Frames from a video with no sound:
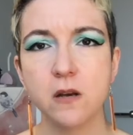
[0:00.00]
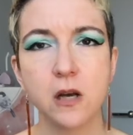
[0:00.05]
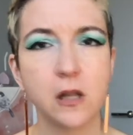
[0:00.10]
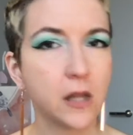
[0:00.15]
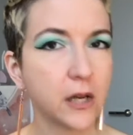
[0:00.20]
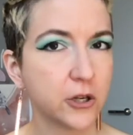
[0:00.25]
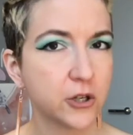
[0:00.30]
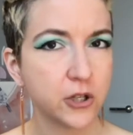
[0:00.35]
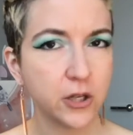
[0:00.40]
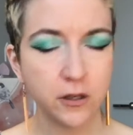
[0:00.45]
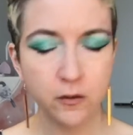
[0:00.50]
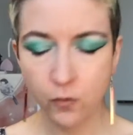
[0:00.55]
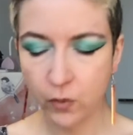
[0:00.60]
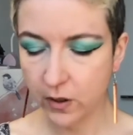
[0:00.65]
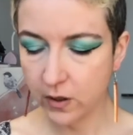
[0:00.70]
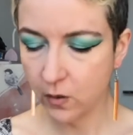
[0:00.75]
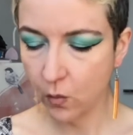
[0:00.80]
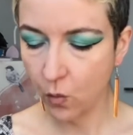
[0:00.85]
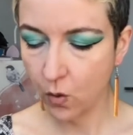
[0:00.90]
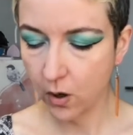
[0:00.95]
collection
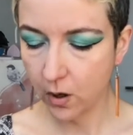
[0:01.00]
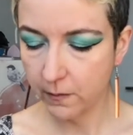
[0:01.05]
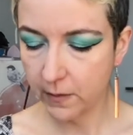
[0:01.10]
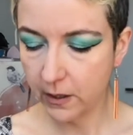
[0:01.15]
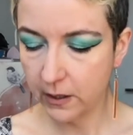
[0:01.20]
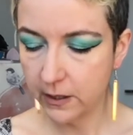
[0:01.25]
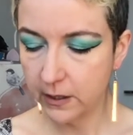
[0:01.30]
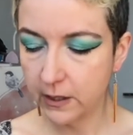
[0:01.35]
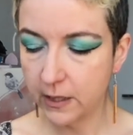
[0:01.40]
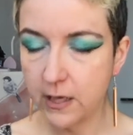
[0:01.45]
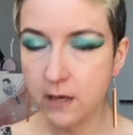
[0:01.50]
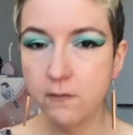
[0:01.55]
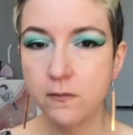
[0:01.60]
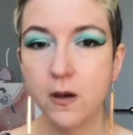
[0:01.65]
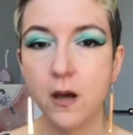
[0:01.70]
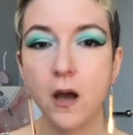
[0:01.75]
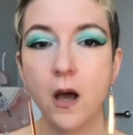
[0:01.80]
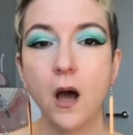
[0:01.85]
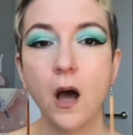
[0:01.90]
with the watermelon theme.